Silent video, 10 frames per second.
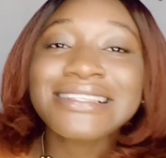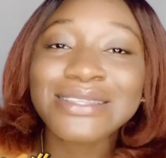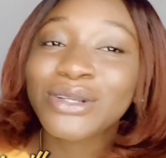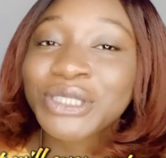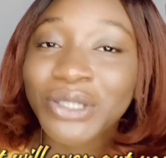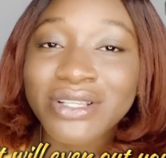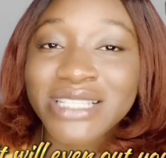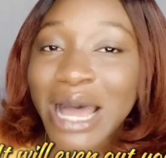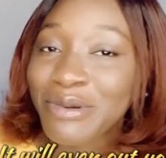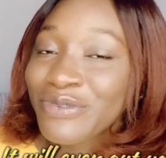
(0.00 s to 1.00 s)
lotions
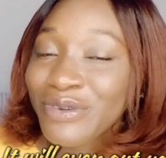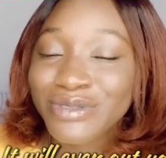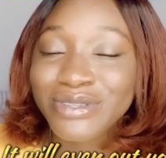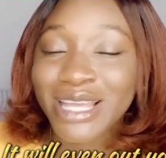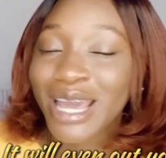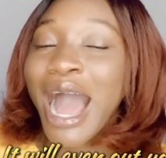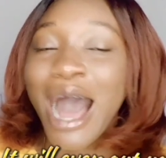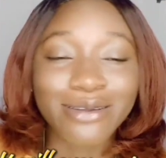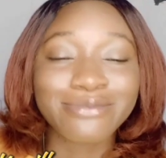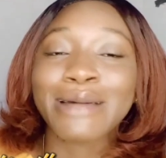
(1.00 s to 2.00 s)
that I'm reviewing today
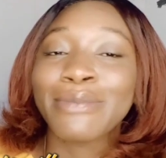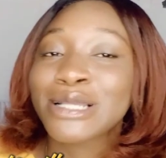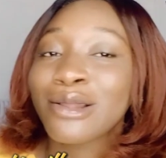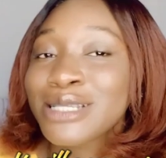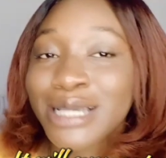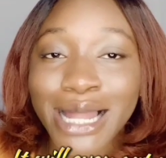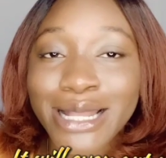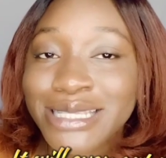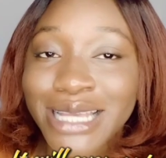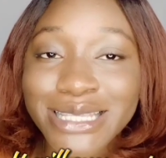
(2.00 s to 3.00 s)
are
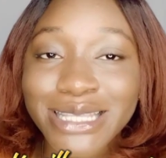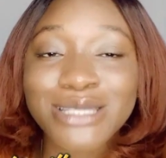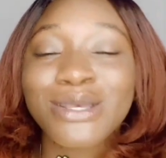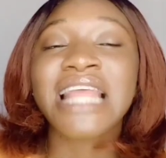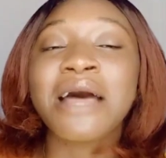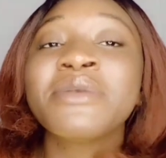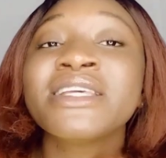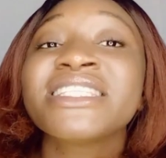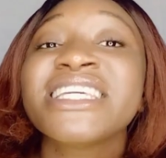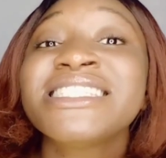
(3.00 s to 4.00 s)
dermatologically tested, so that
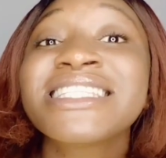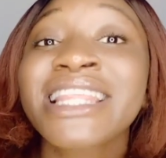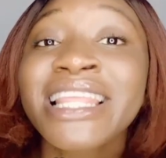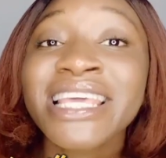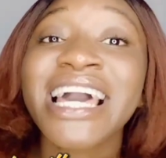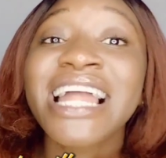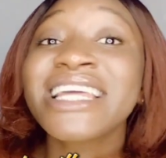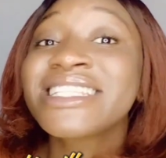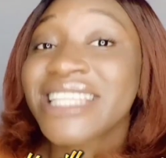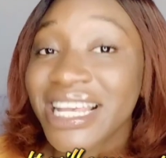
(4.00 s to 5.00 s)
means it is
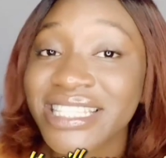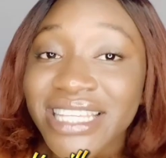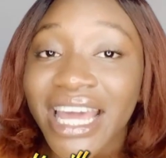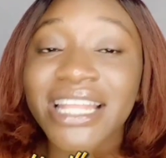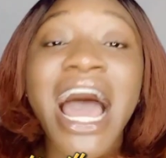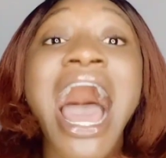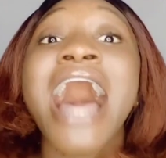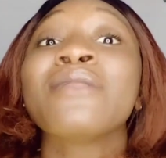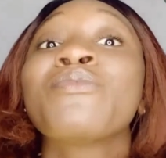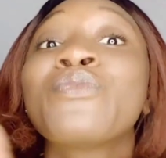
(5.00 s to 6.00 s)
clinically tested
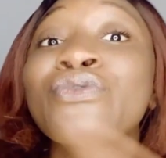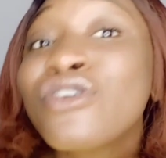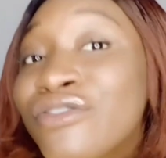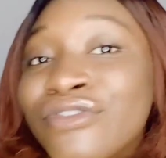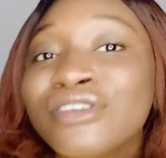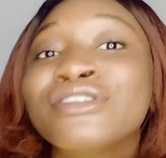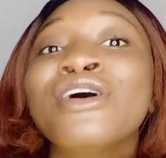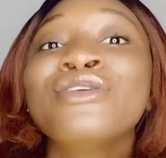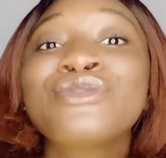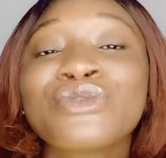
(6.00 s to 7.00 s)
and proven
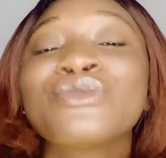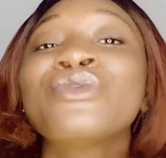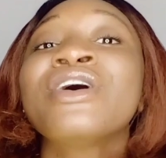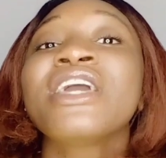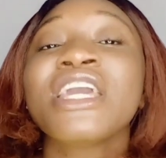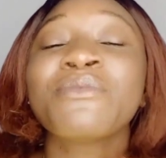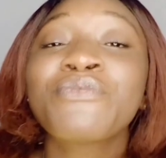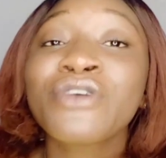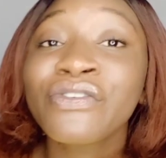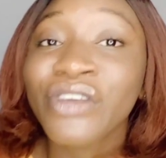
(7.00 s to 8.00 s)
to
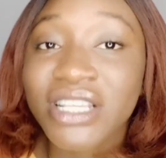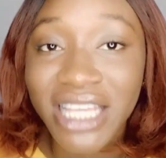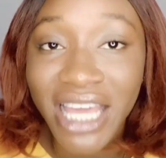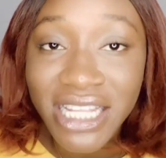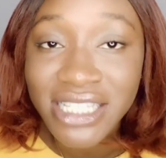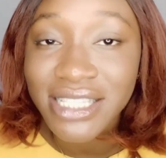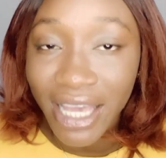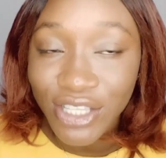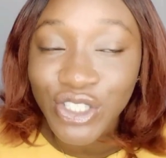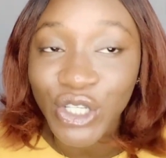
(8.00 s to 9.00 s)
improve your skin
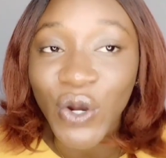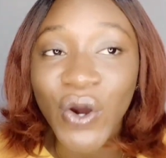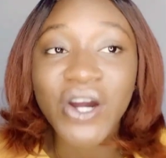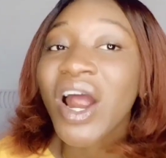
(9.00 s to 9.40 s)
texture